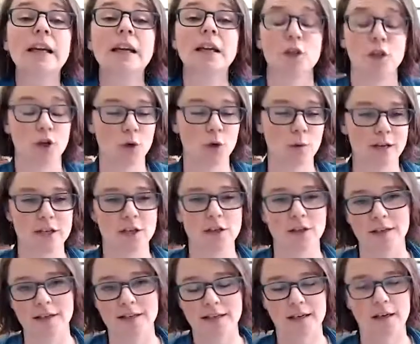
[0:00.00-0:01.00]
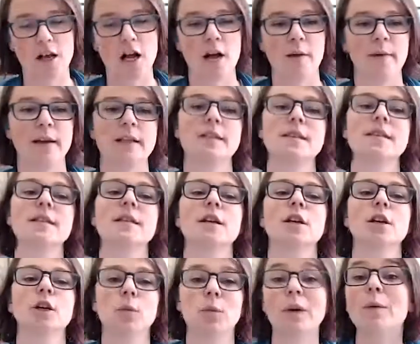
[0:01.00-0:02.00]
your questions and comments.
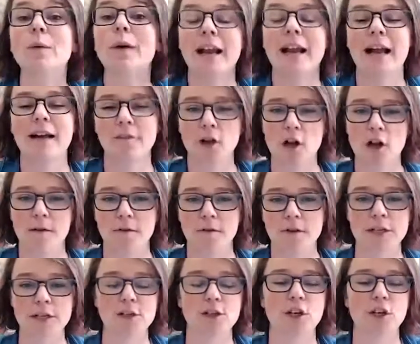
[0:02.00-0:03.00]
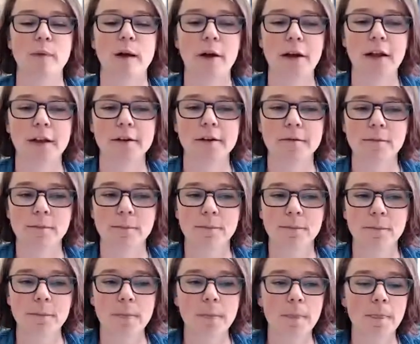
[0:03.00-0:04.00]
We want to have a conversation about it.
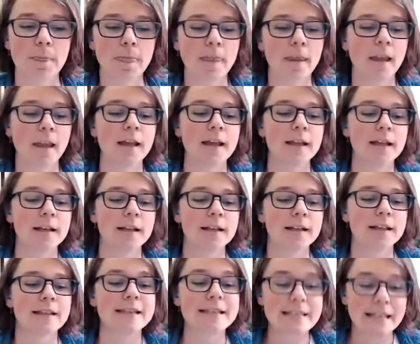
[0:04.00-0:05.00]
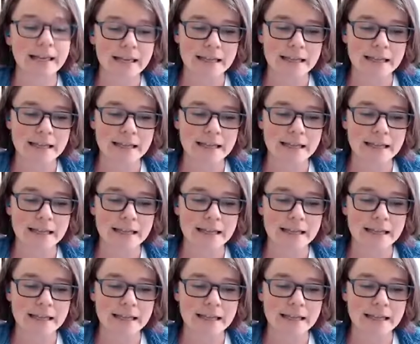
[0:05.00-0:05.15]
The second